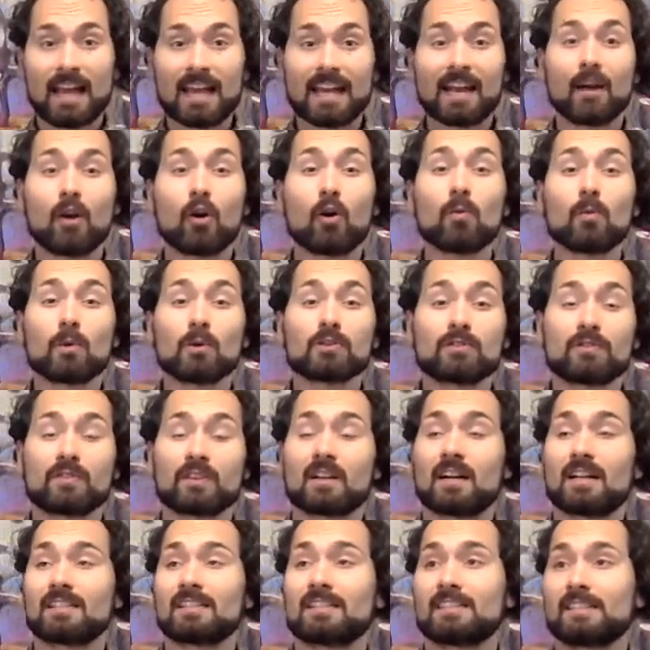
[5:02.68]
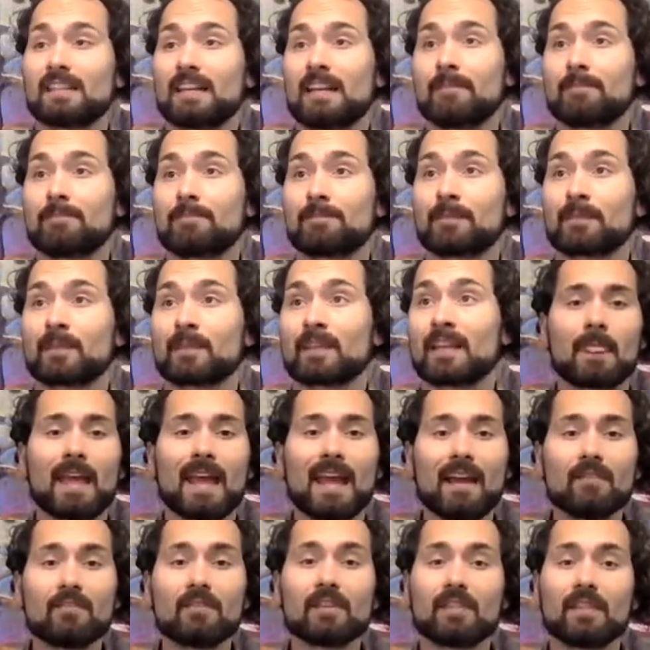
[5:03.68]
And I almost forgot to say,
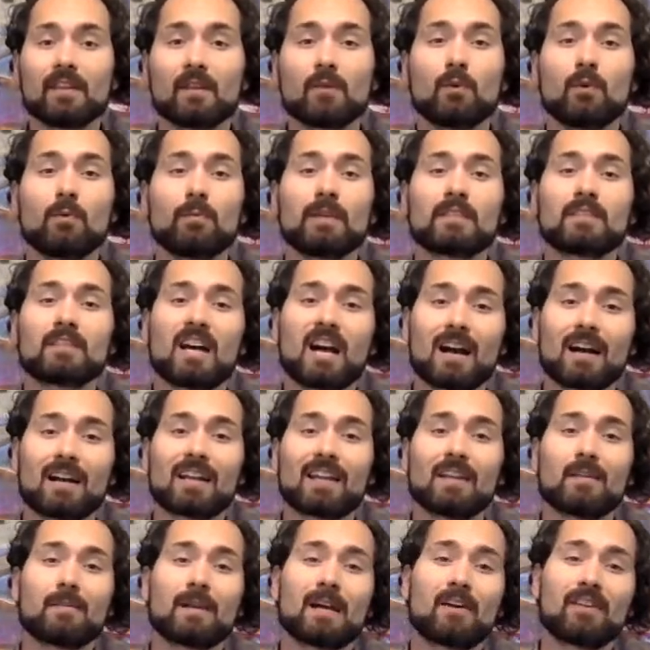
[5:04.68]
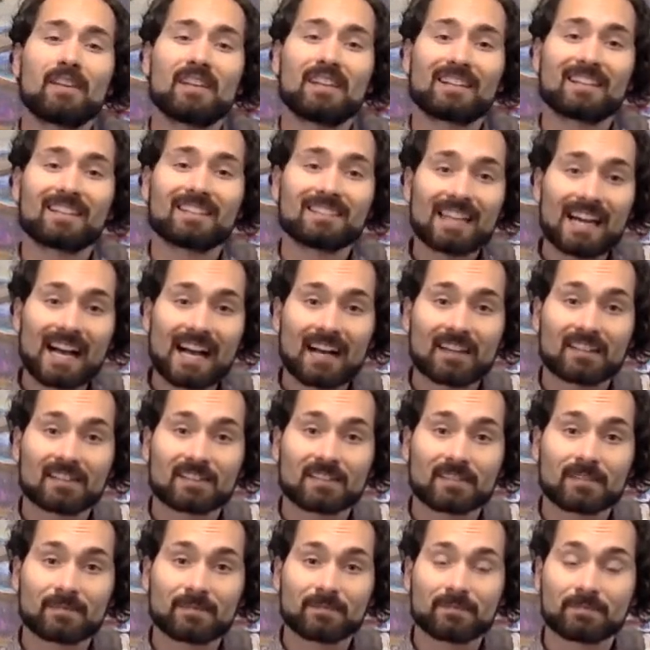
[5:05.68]
everything we'll be talking about in
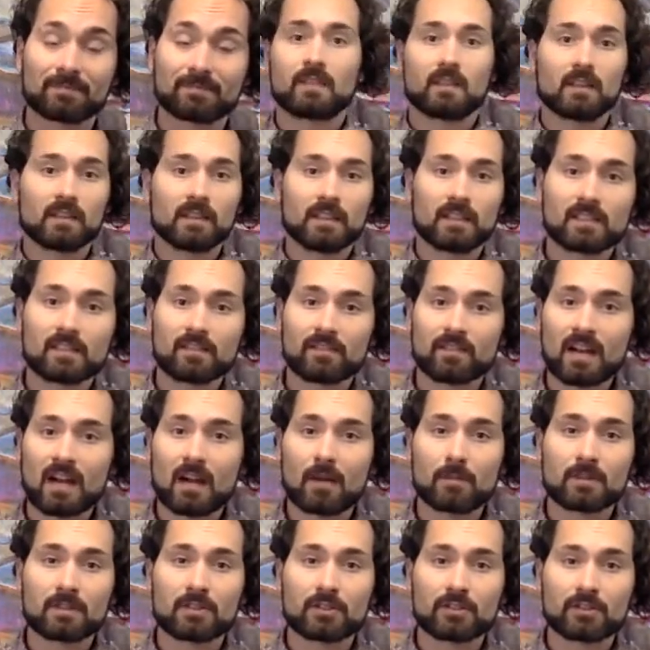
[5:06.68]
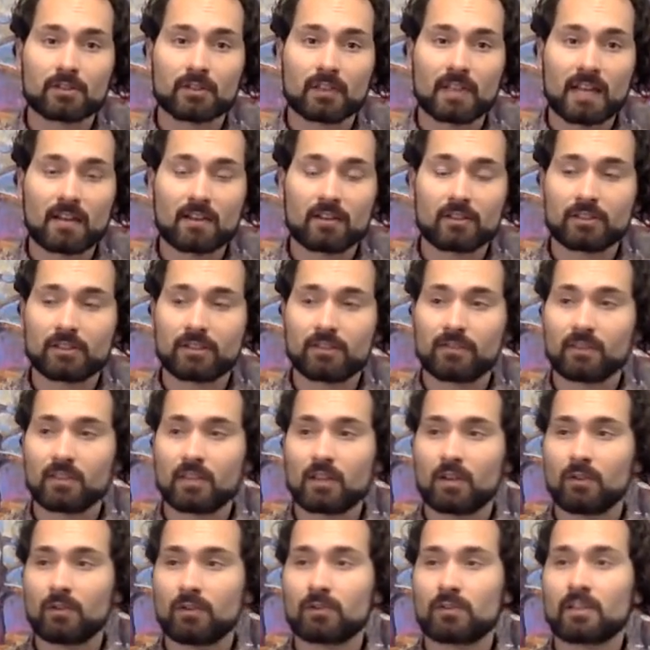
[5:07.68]
class, the list of compositional energy
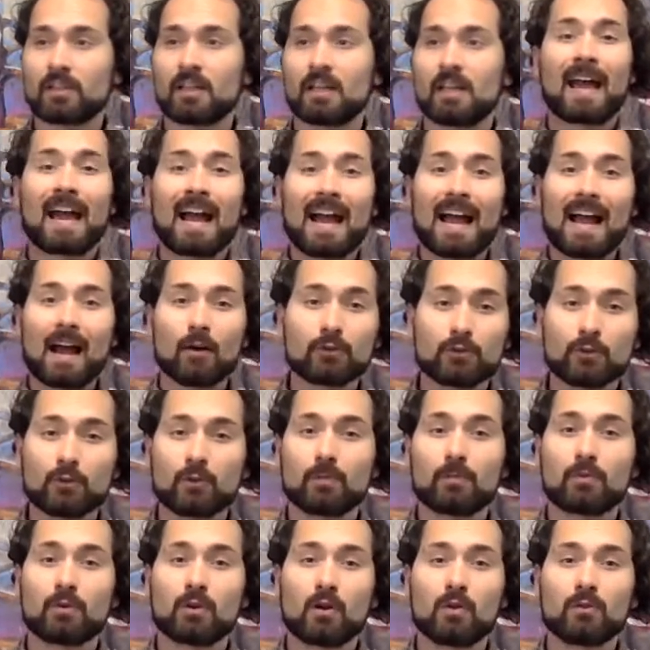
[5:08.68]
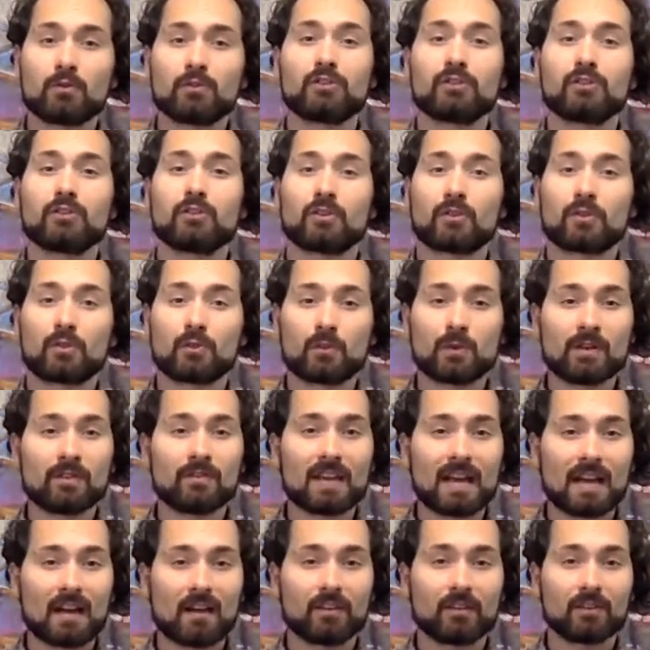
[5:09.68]
flows, how to approach your
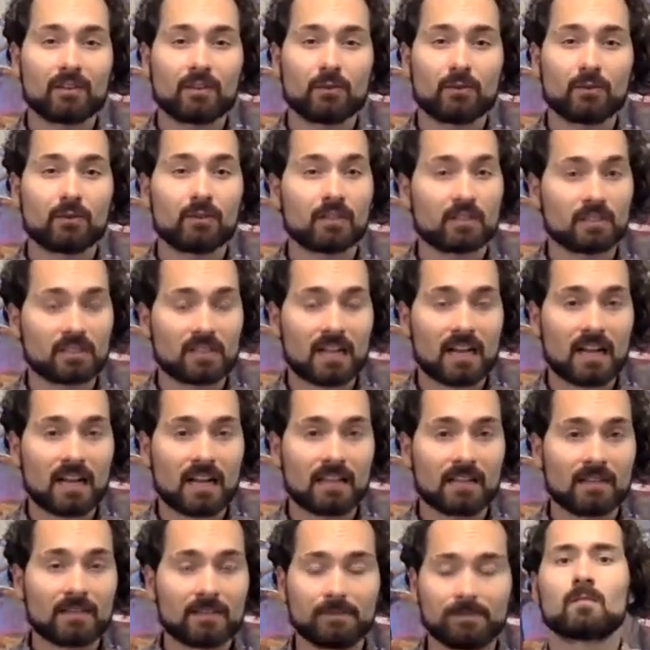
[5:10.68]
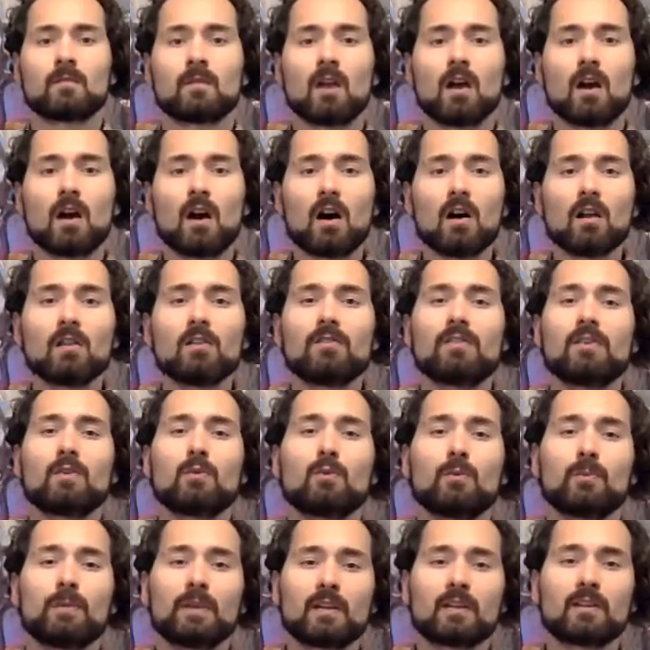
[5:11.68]
three-value design, all of it
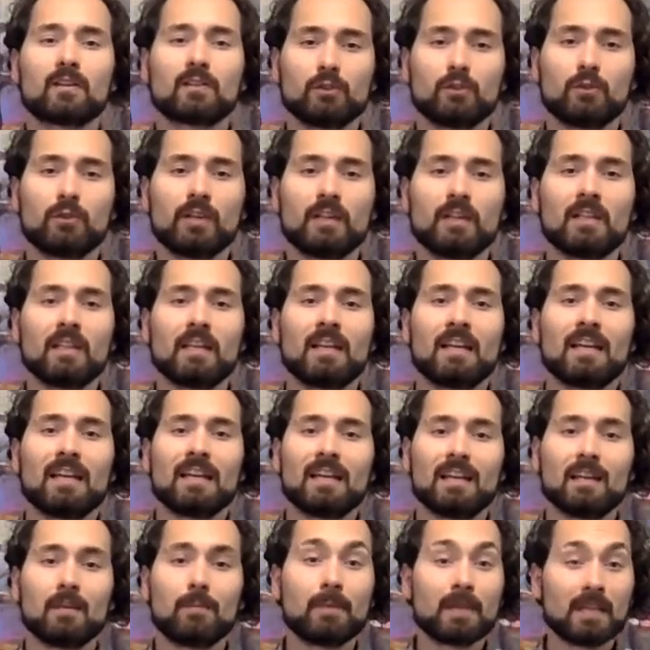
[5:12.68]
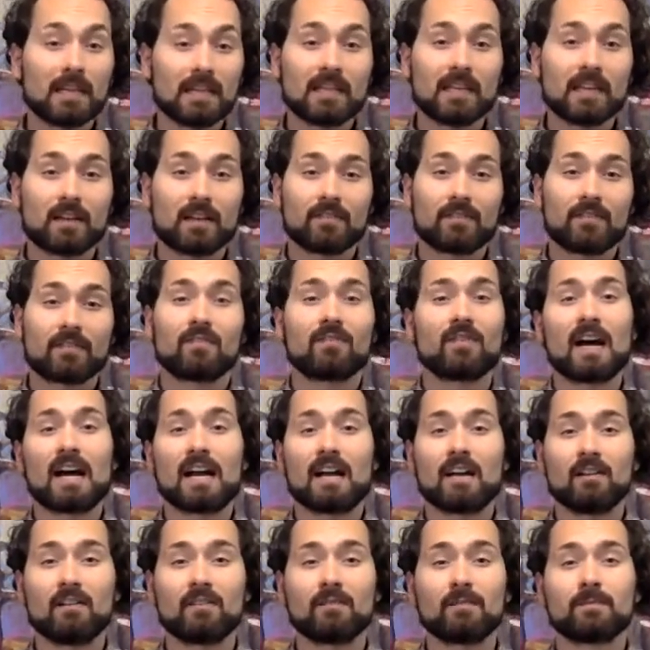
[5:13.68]
will be included in a PDF
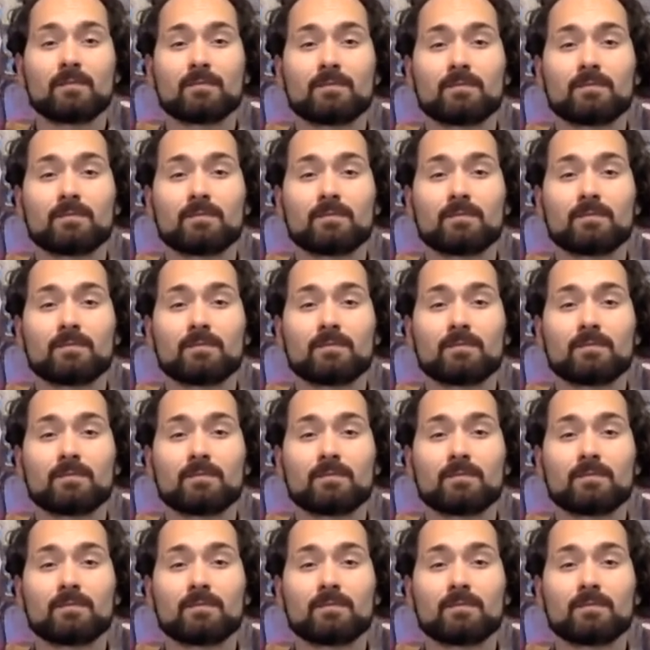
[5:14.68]
file